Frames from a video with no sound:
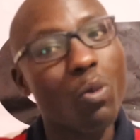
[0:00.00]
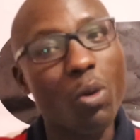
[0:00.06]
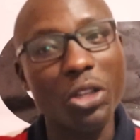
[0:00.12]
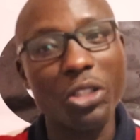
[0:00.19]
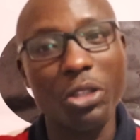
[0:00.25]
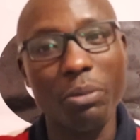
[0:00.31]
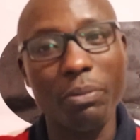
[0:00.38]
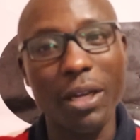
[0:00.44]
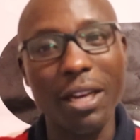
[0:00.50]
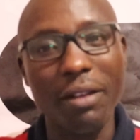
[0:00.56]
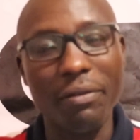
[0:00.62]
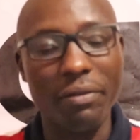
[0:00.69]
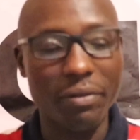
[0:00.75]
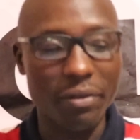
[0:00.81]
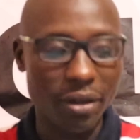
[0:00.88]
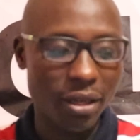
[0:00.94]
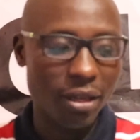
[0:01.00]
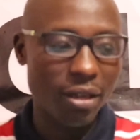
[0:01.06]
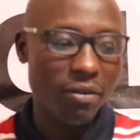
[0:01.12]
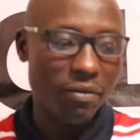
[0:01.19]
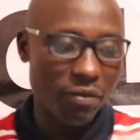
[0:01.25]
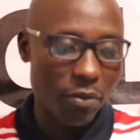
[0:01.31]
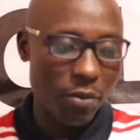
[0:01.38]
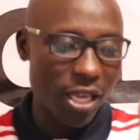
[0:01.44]
What do you believe?
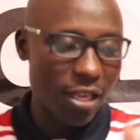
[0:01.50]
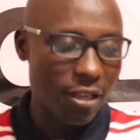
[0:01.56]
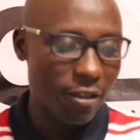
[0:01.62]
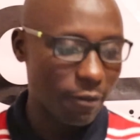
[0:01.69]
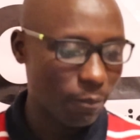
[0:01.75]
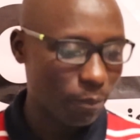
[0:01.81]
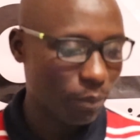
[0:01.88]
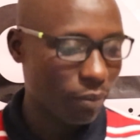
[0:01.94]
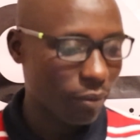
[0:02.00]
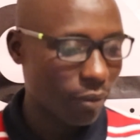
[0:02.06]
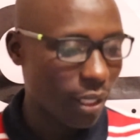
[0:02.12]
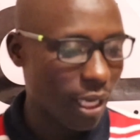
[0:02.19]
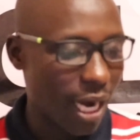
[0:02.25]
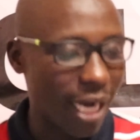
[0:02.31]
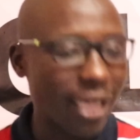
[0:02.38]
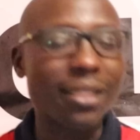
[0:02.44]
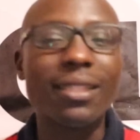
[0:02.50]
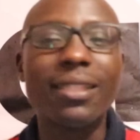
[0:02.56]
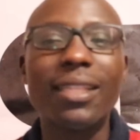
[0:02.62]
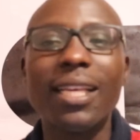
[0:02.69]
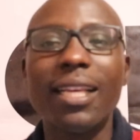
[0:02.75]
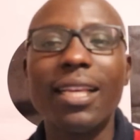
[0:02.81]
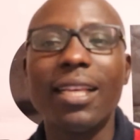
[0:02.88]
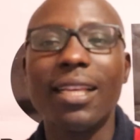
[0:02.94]
For me, I
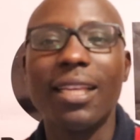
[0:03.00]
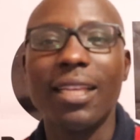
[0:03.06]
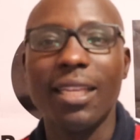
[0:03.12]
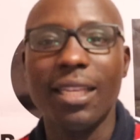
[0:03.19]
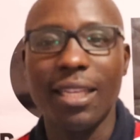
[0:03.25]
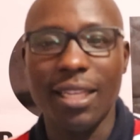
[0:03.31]
see